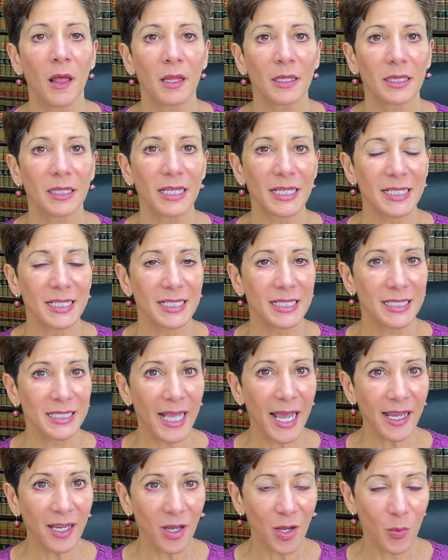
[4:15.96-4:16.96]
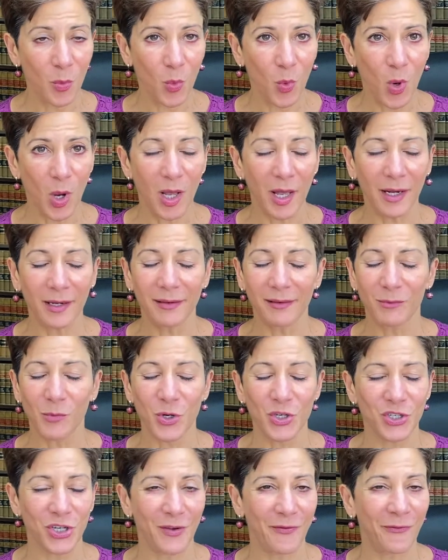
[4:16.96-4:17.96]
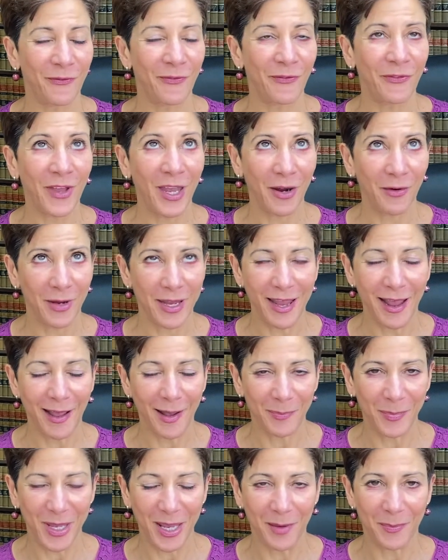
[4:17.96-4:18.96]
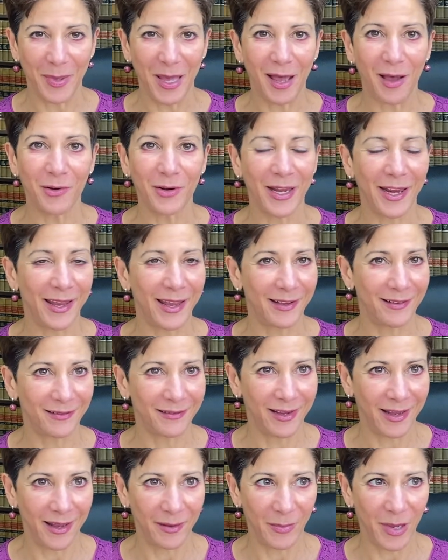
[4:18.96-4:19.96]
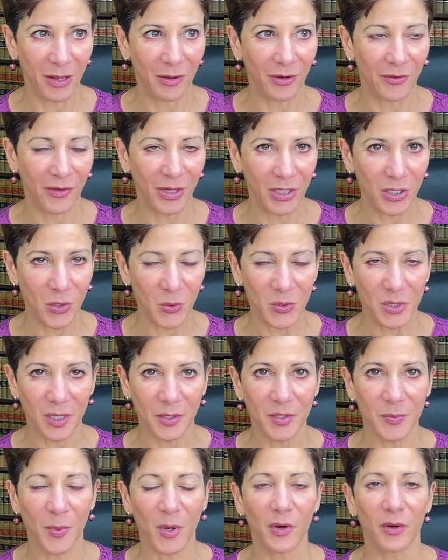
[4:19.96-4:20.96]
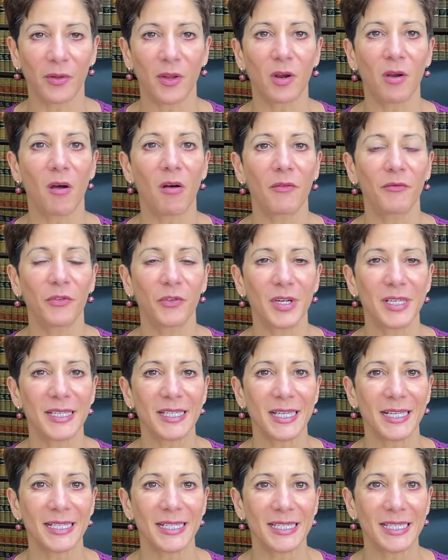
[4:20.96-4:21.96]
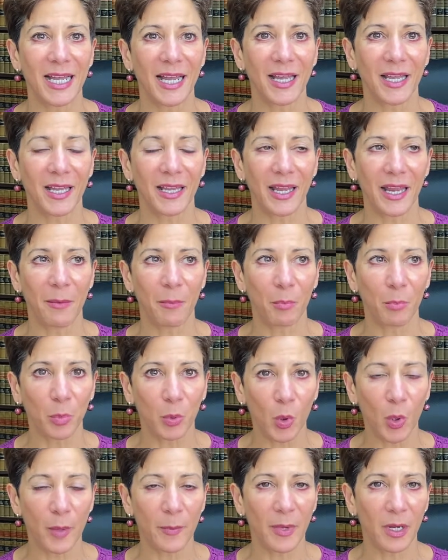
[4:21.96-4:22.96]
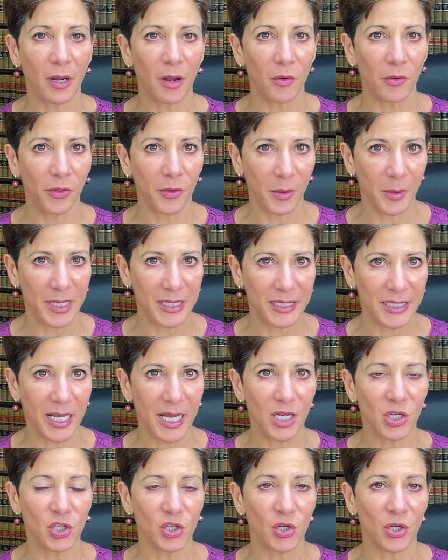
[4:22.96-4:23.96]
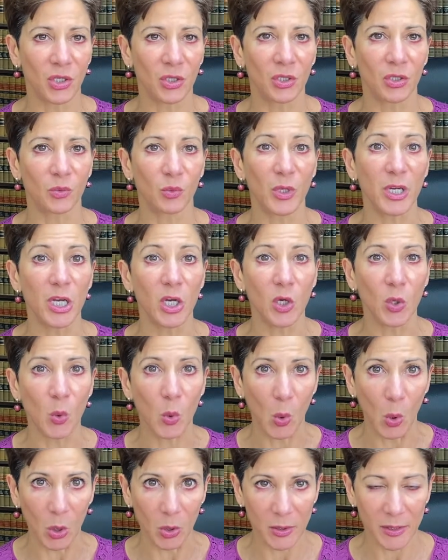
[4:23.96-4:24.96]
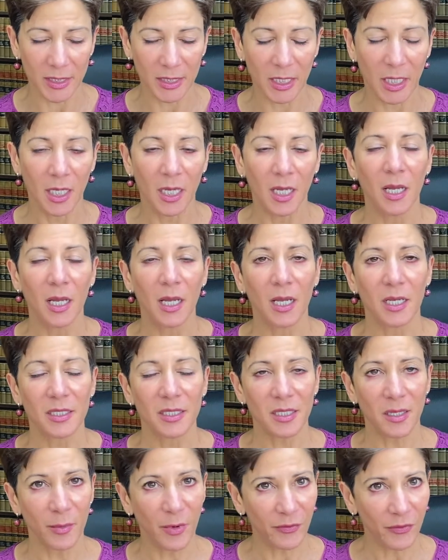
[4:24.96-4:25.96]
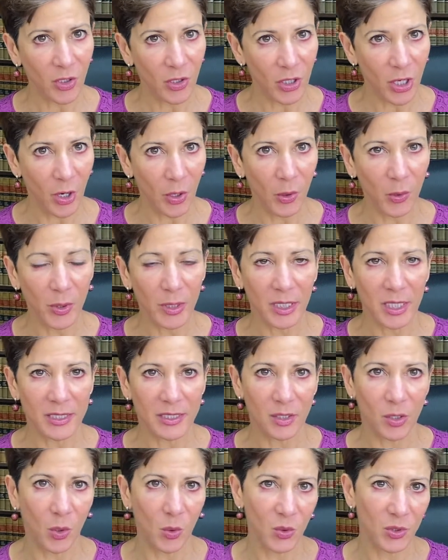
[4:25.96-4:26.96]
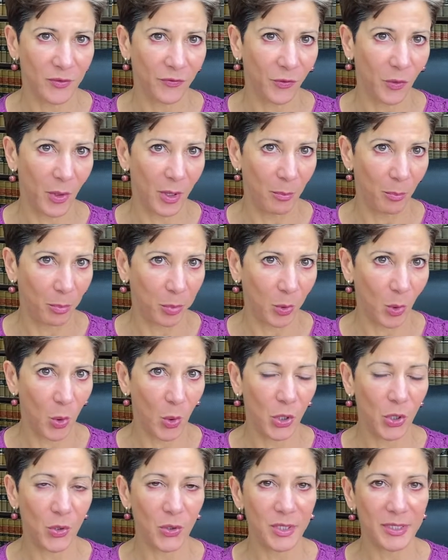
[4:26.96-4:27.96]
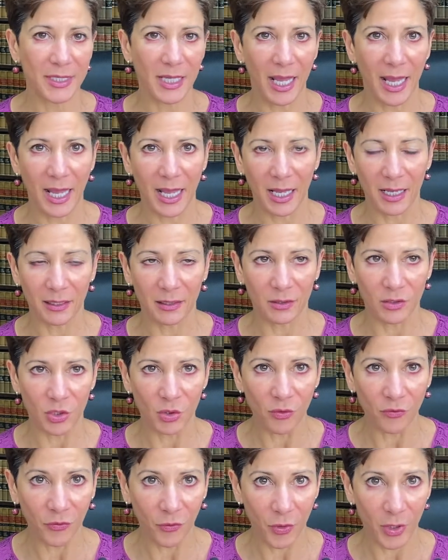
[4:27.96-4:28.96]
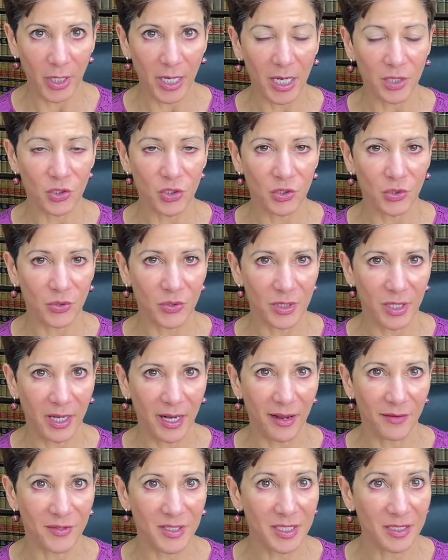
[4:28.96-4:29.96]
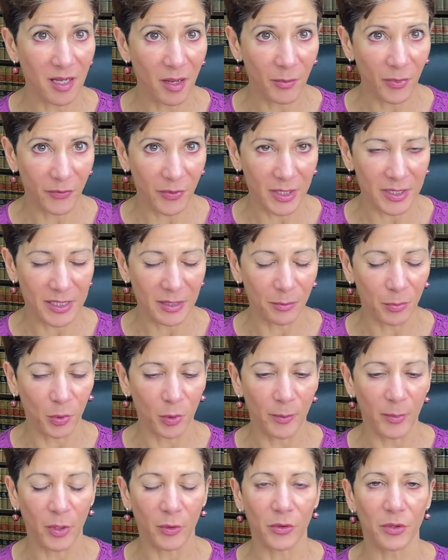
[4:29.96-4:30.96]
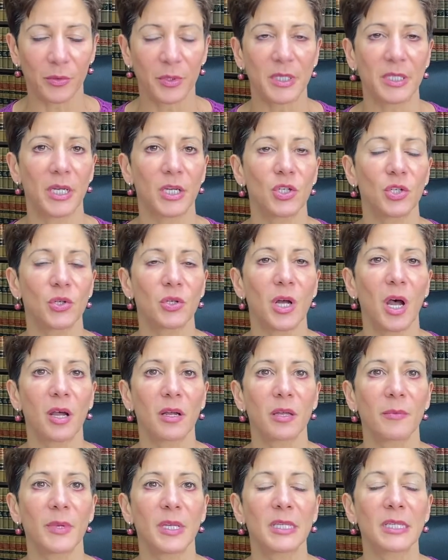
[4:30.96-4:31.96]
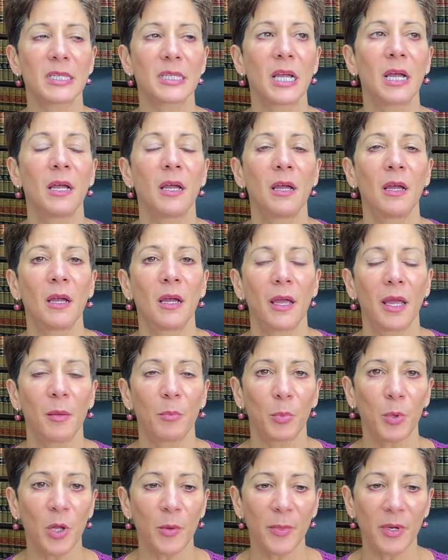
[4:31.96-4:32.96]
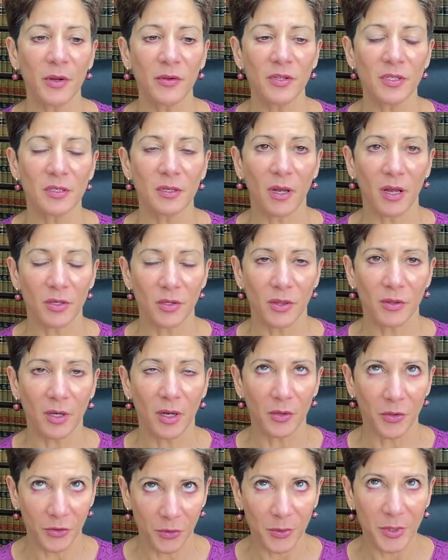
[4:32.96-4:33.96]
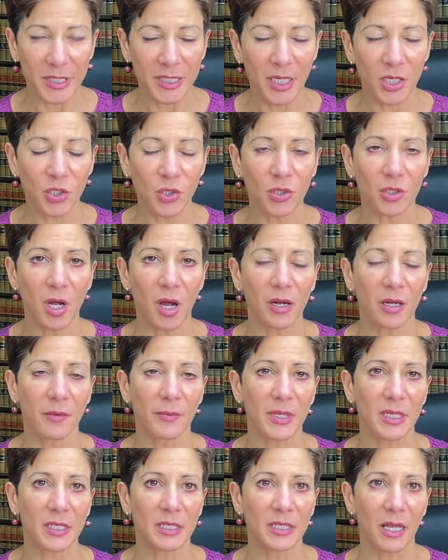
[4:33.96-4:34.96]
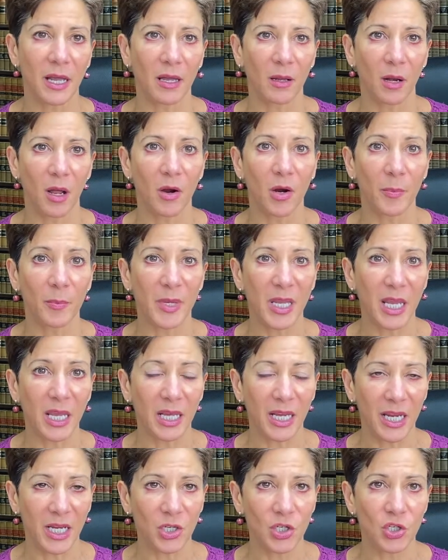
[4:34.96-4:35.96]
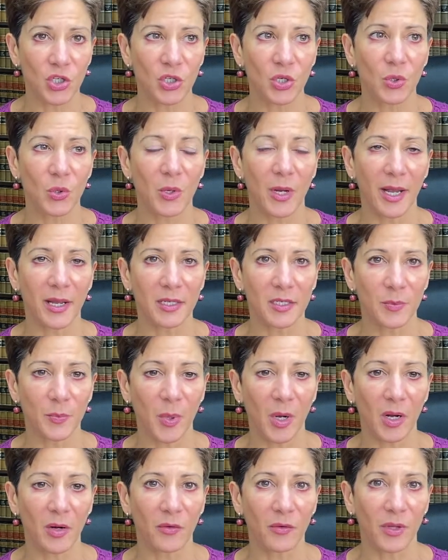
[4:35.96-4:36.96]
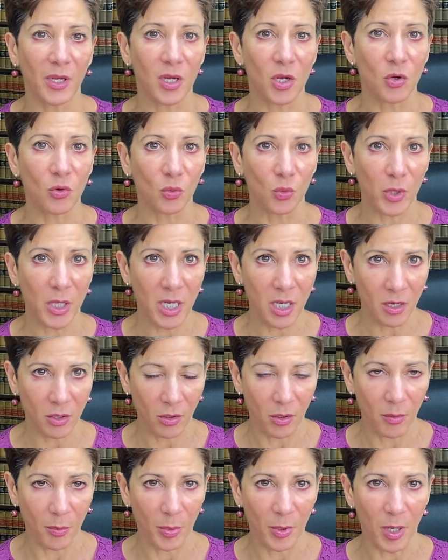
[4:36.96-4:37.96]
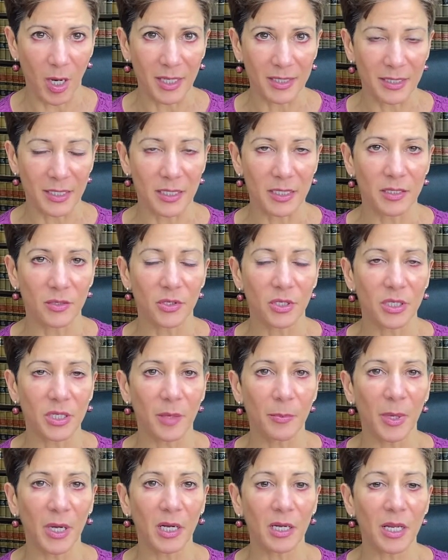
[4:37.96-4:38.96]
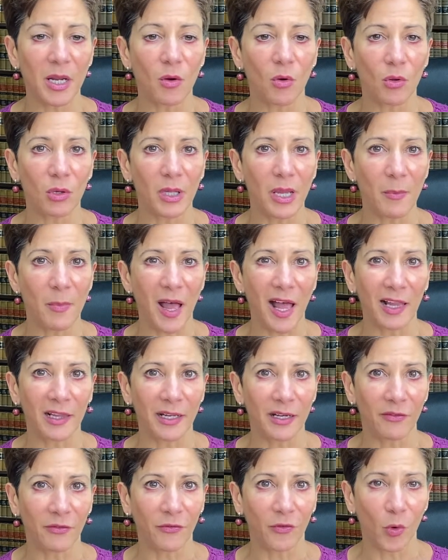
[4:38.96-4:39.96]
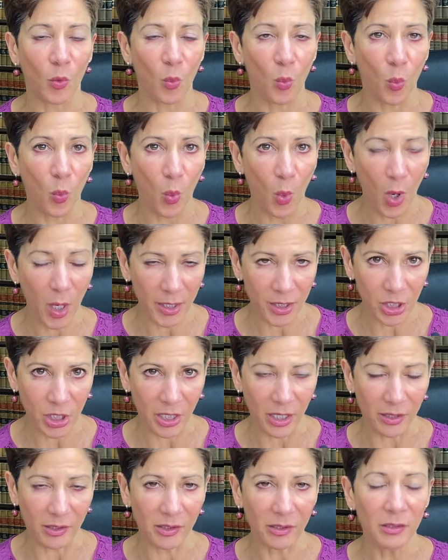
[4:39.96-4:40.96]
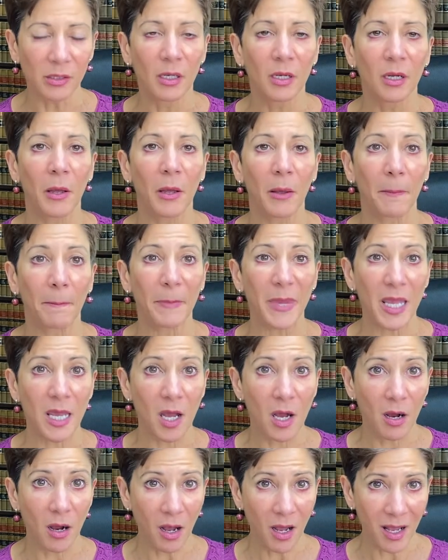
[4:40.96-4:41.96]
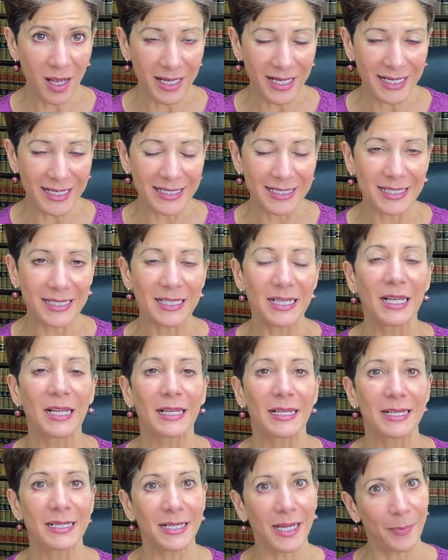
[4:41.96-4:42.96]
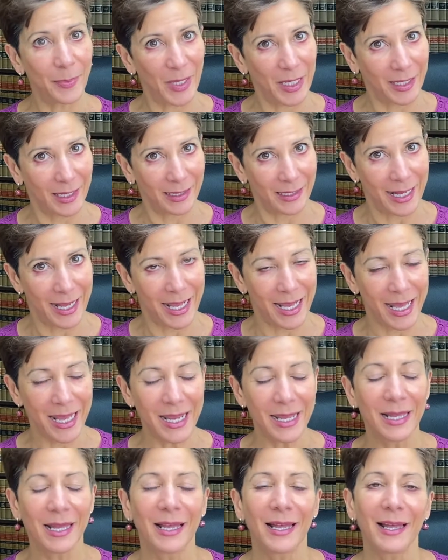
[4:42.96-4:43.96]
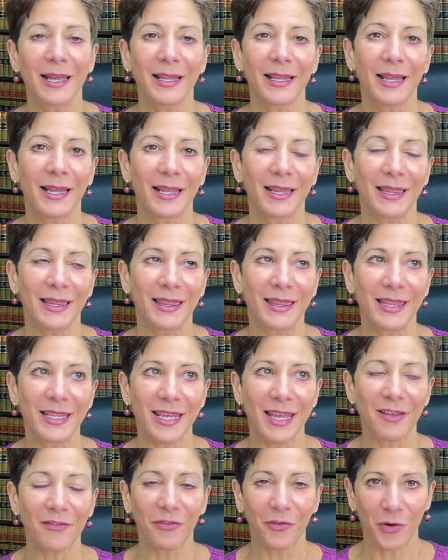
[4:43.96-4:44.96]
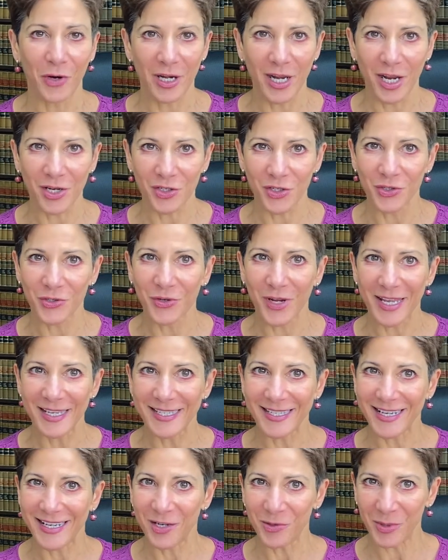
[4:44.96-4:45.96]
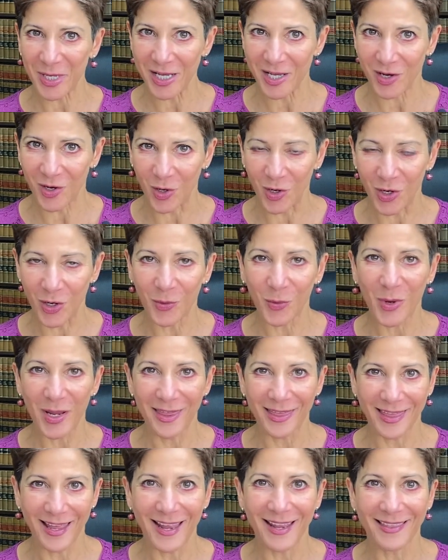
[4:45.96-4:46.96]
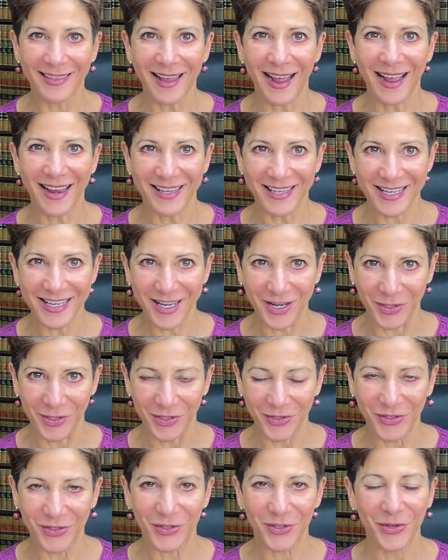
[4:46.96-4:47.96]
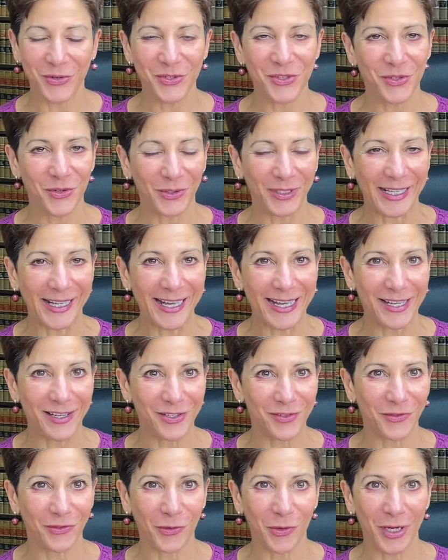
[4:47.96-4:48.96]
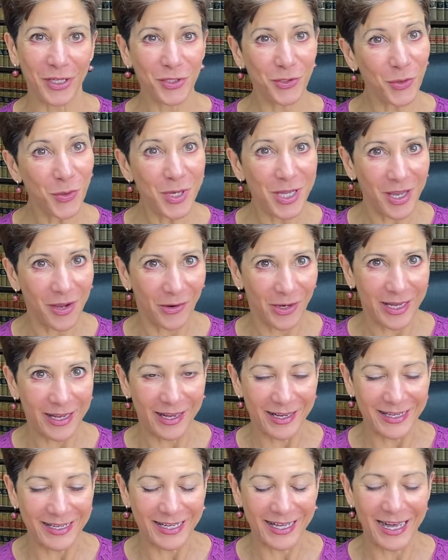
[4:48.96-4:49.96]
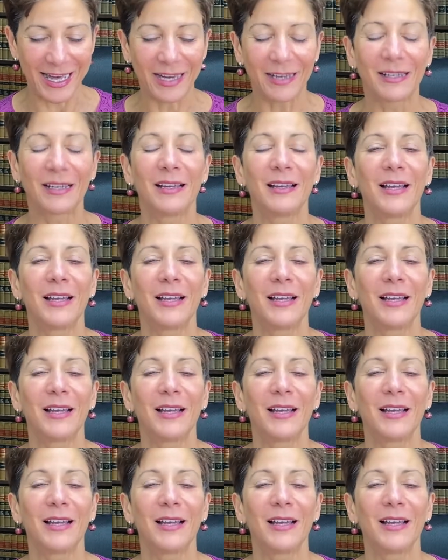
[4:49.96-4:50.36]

The second one, which I'm very happy about, again, came out of the news as part of the conference, is that employment authorization renewals. Some of you know, and this goes for employers and you foreign nationals that have some of these employment authorization documents. Employment authorization documents that are being issued as part of the green card process are typically only valid for 1 year, because typically the foreign national gets the green card within that year. So there's no need for a 2-year EAD.